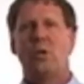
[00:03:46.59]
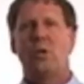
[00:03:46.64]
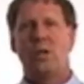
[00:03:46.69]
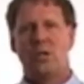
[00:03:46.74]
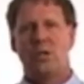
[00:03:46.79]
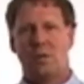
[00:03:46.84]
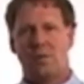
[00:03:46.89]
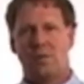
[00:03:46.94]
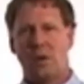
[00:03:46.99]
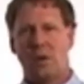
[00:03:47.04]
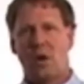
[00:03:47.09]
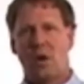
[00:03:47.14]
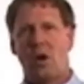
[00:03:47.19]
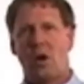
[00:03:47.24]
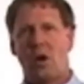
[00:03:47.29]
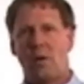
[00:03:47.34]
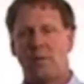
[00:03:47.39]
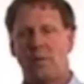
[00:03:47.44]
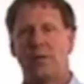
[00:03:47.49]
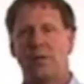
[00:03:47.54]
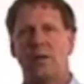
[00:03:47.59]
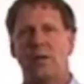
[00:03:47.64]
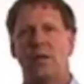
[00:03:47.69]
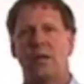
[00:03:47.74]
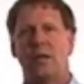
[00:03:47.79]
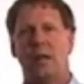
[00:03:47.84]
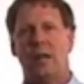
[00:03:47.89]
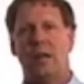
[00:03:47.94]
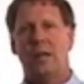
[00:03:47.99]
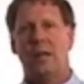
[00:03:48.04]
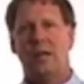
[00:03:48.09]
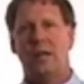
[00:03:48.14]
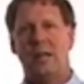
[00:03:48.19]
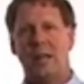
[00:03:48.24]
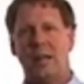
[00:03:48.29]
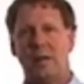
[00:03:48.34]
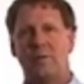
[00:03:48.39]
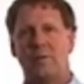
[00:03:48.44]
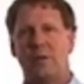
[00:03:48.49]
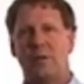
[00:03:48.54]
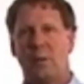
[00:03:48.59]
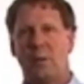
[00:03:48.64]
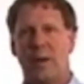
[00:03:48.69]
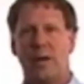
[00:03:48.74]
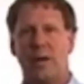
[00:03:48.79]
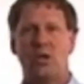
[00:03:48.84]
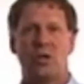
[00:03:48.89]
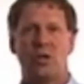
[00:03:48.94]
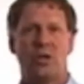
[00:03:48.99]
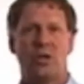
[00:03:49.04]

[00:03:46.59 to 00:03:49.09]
is involved, uh, the inflammation.